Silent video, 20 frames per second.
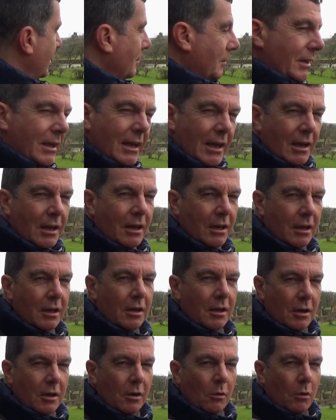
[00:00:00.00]
Yeah,
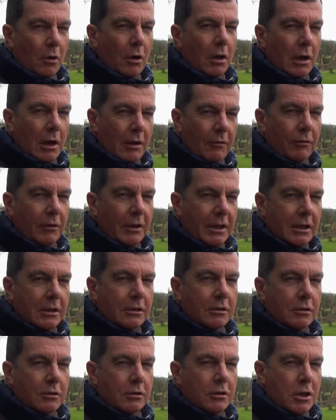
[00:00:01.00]
what a lovely,
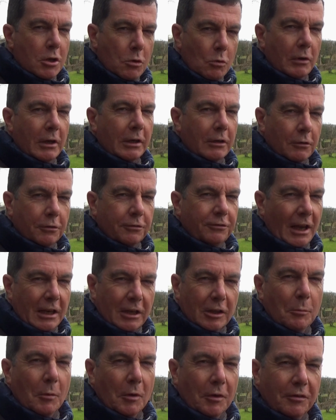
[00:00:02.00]
cute little
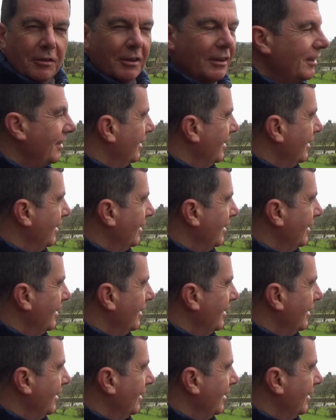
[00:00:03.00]
settlement.